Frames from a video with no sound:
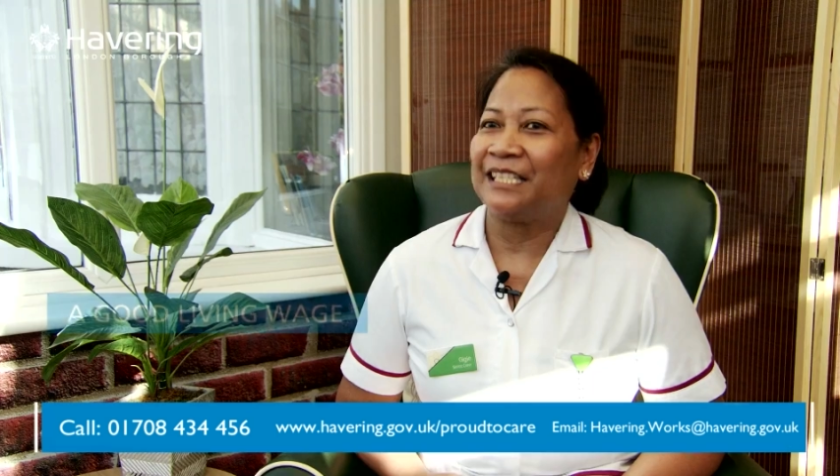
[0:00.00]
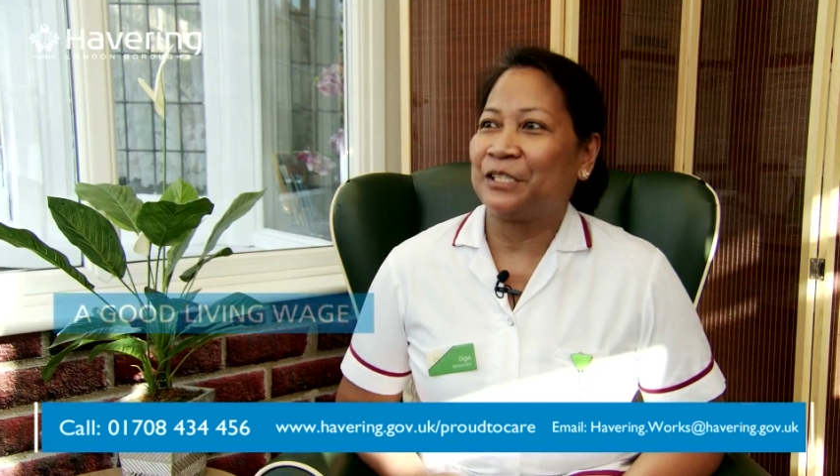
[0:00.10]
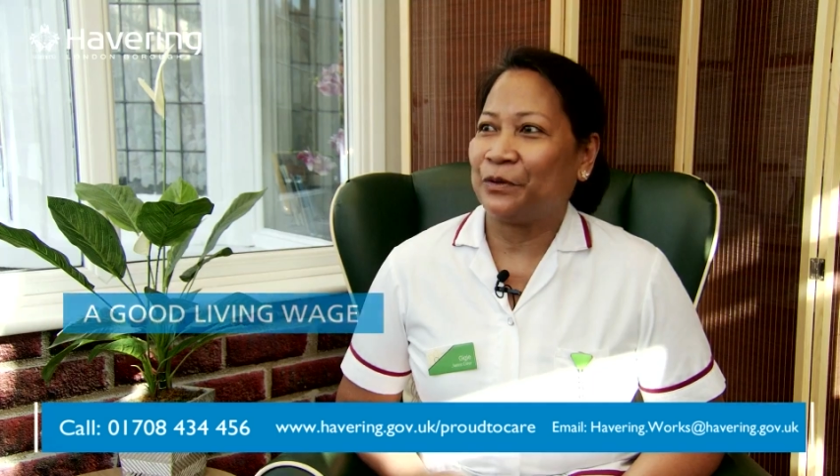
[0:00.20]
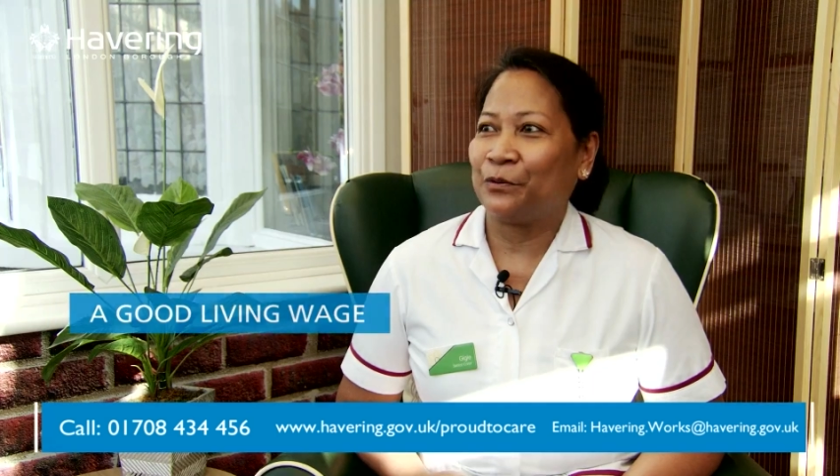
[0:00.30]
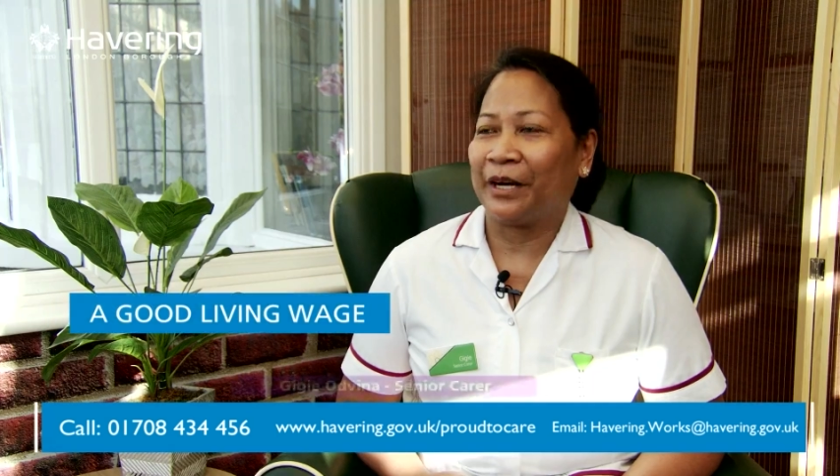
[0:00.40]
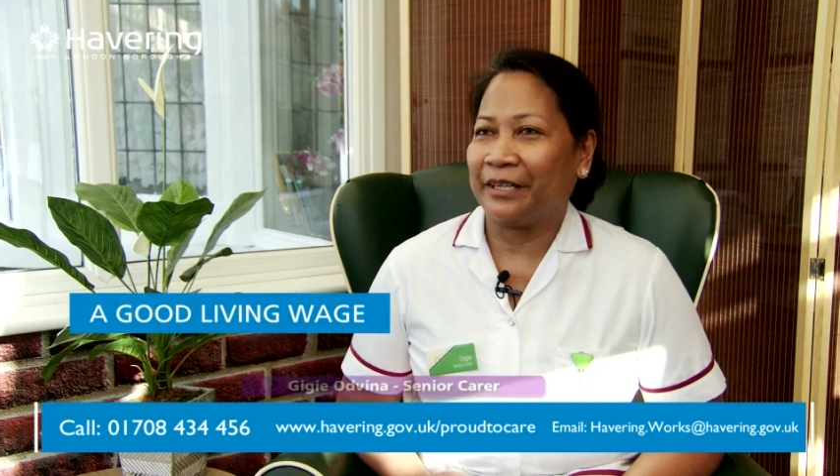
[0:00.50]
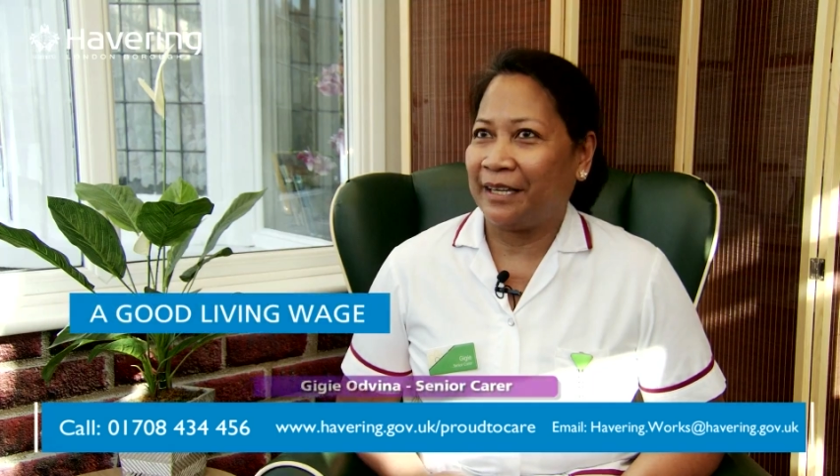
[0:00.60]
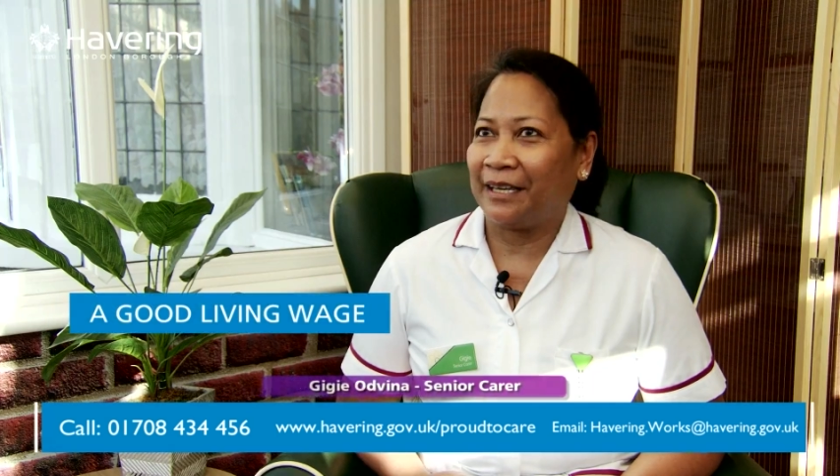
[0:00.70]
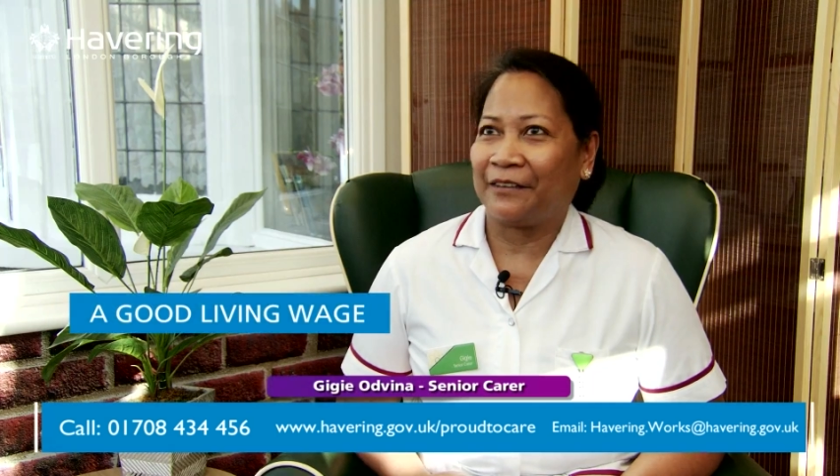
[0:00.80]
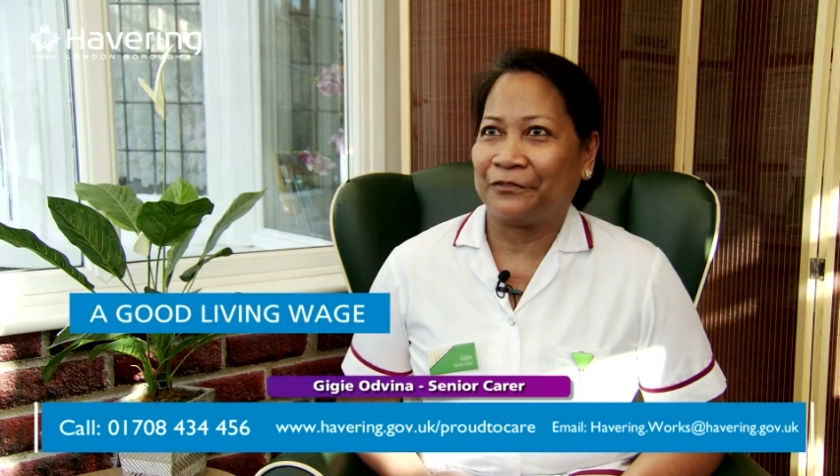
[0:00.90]
It's a
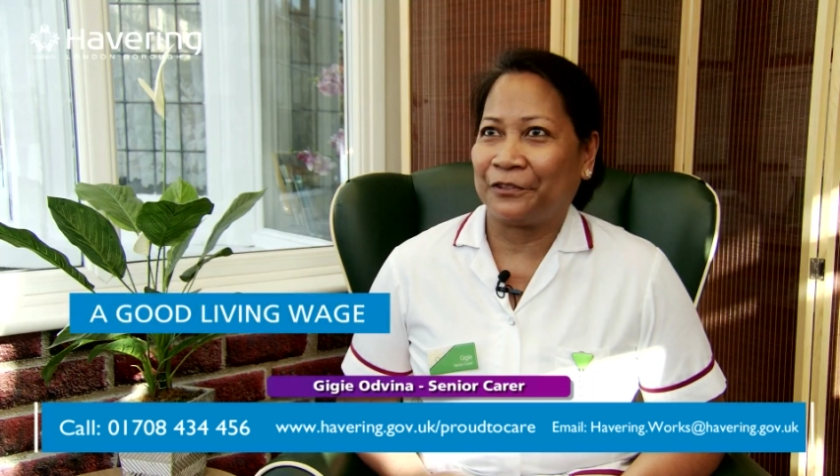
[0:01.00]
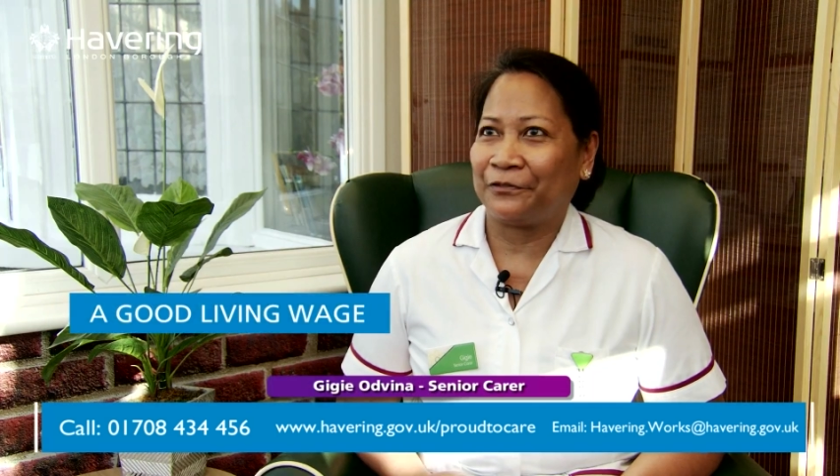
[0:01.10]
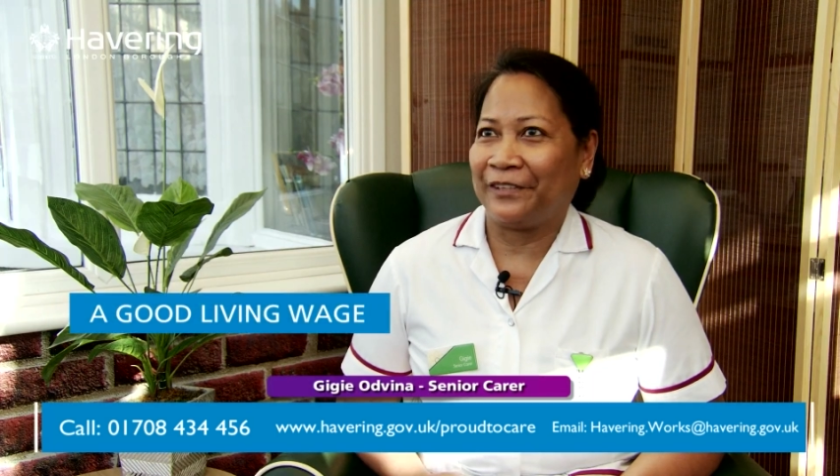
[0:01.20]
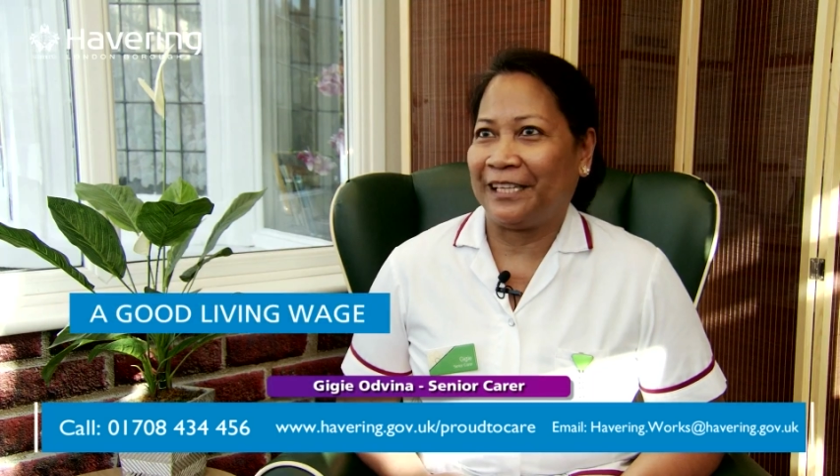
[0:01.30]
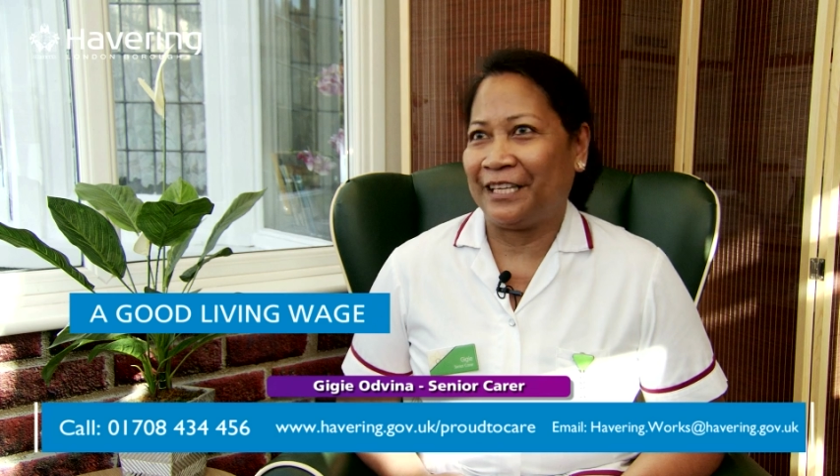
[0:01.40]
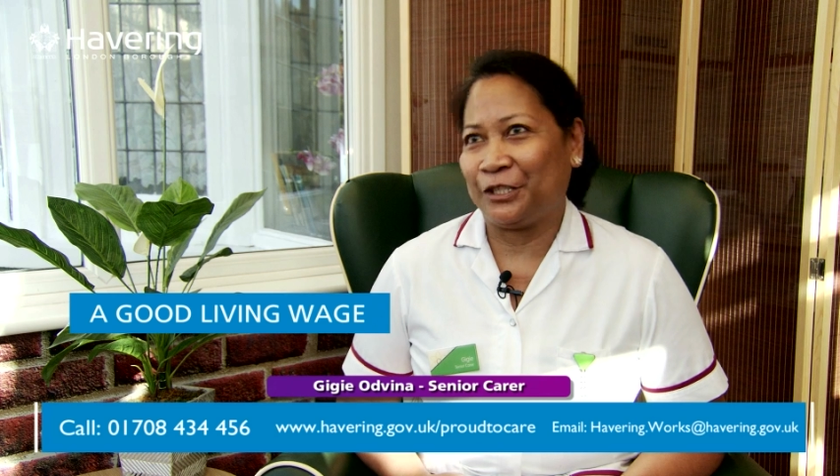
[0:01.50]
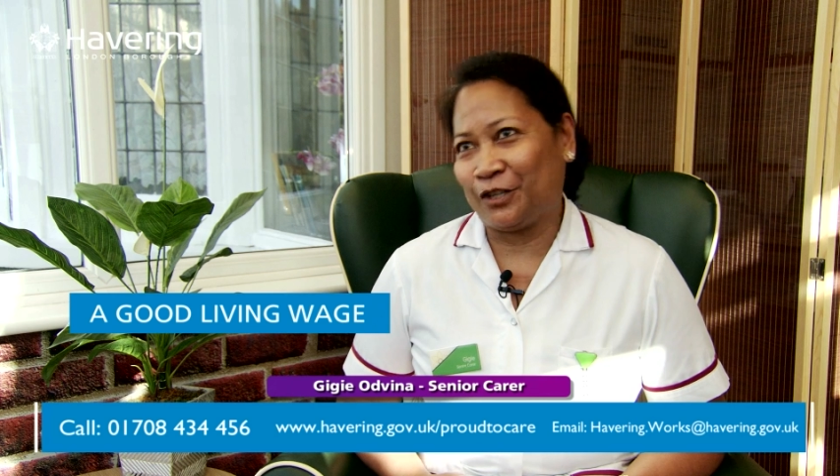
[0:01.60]
rewarding and fulfilling